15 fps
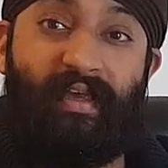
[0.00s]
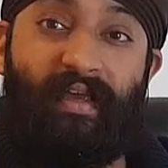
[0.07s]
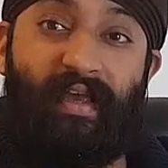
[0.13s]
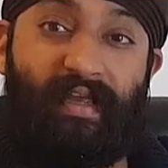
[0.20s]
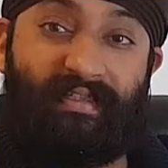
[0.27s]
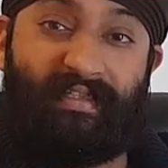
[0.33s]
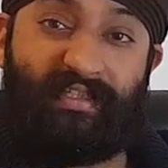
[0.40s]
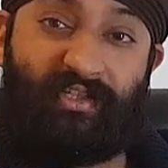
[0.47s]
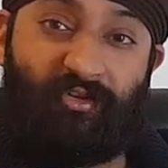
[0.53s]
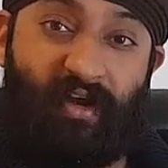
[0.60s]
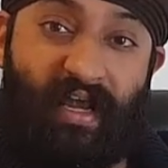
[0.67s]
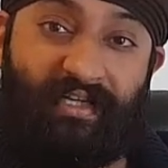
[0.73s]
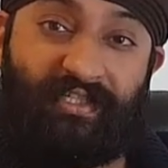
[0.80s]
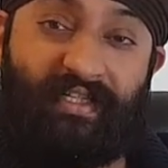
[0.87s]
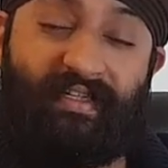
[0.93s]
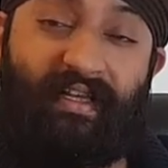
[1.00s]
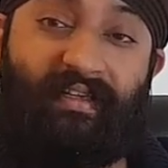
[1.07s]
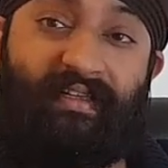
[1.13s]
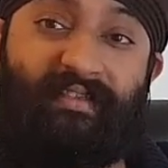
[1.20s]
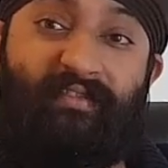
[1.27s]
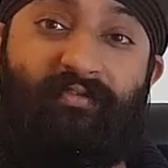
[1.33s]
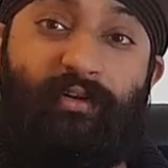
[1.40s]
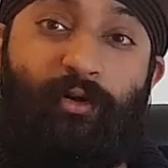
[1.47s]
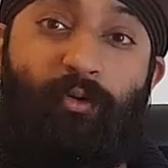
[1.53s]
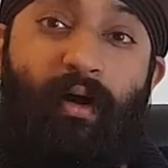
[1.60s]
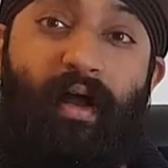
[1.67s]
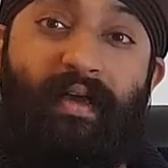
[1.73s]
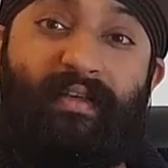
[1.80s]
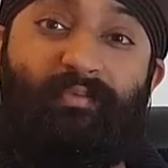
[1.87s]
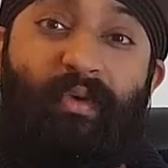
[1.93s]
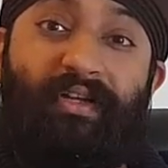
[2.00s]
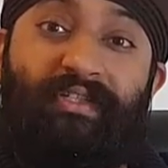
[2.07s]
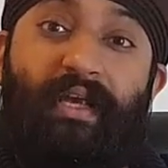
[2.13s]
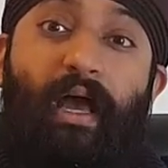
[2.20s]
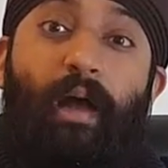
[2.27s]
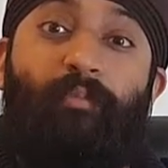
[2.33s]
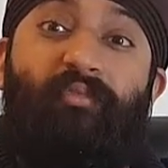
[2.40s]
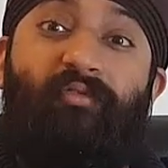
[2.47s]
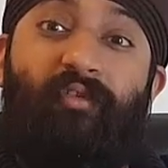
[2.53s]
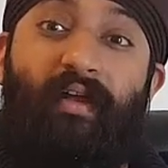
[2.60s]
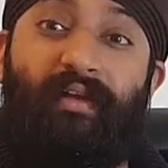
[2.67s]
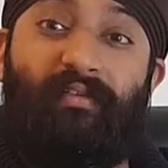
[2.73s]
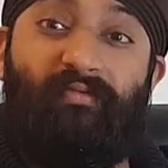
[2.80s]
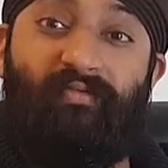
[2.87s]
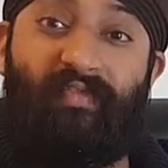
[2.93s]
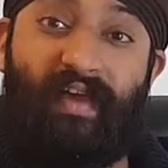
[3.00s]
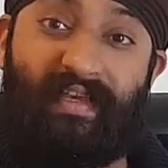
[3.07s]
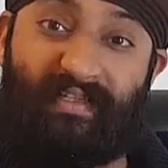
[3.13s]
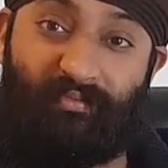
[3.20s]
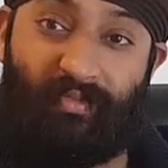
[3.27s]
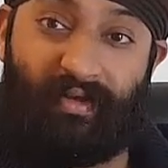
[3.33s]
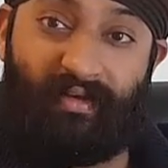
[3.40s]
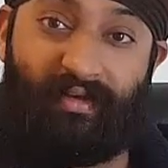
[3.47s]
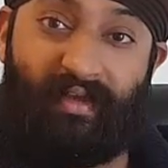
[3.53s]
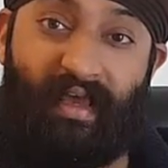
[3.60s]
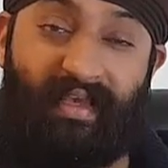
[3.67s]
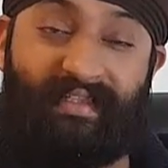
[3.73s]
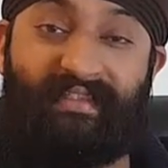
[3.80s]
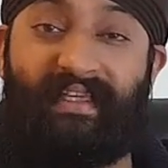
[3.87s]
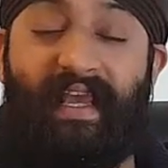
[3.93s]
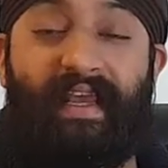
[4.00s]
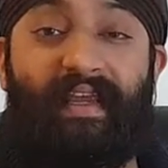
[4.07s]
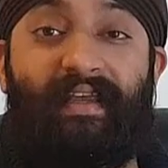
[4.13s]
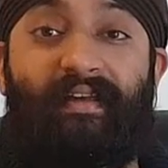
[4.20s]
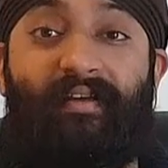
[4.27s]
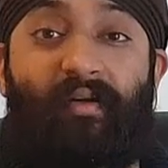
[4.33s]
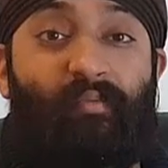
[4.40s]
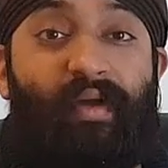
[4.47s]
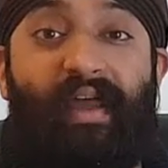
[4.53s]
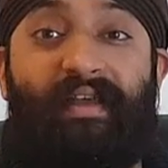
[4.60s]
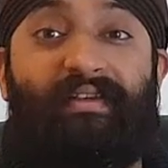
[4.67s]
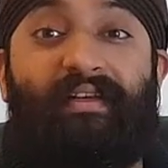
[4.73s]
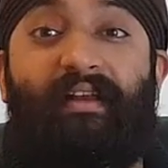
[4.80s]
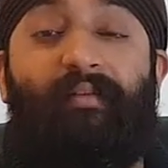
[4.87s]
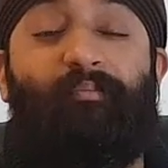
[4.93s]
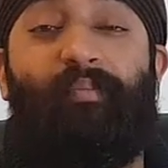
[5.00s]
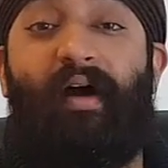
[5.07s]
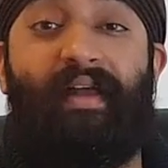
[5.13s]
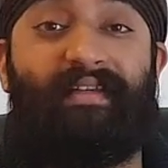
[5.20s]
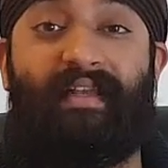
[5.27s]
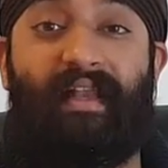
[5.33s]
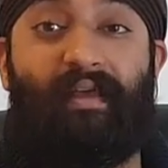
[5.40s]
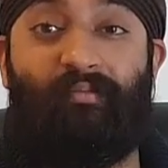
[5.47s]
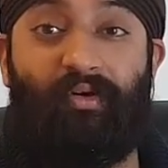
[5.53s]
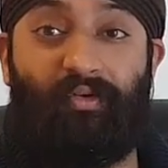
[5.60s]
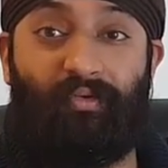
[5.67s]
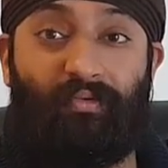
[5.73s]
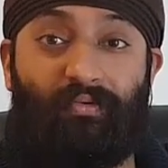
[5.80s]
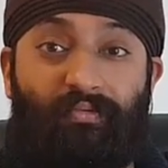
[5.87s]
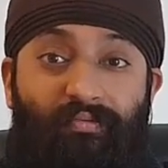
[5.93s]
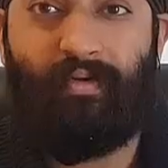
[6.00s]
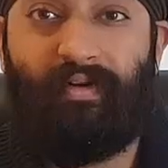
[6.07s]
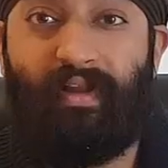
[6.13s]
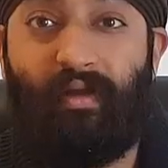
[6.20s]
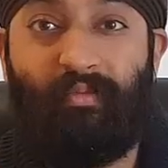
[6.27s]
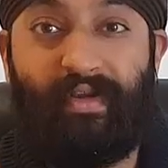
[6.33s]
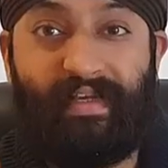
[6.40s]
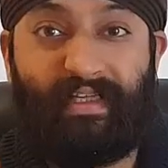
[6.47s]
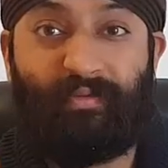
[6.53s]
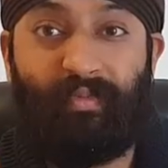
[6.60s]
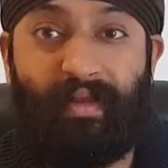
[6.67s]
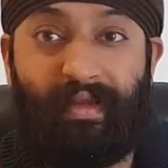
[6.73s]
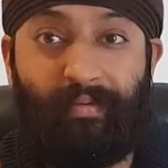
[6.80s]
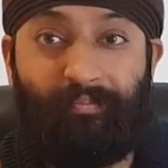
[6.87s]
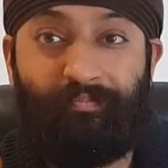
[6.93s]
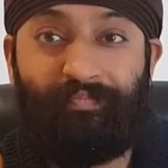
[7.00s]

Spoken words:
It's a strategy that doesn't require as much upfront investment as, say, compared to the buy-to-let model. Let me explain.